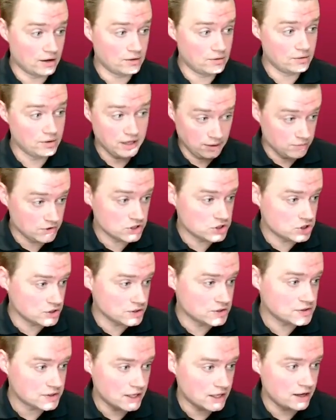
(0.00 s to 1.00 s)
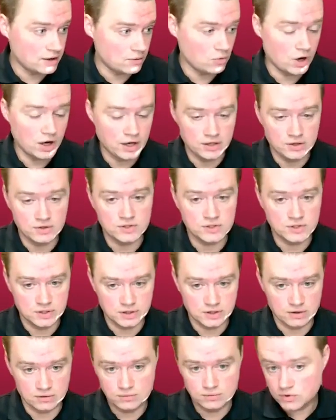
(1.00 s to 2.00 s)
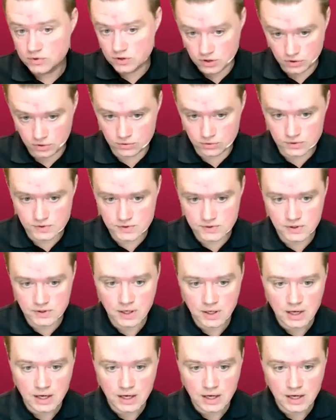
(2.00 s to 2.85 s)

images that I want you to use.